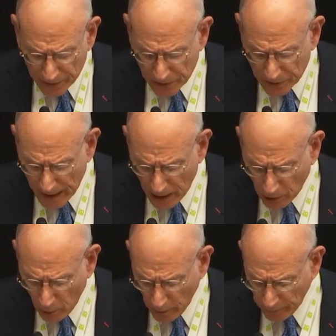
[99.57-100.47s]
is now
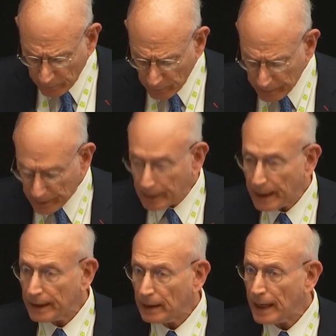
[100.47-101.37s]
going from being
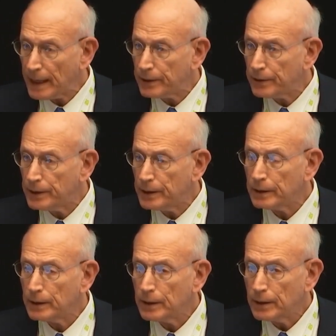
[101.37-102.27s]
a laggard
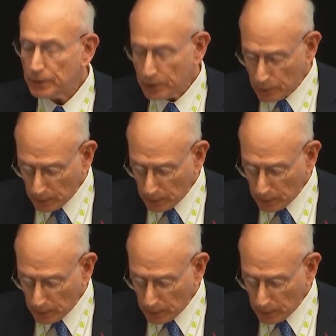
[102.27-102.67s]
to a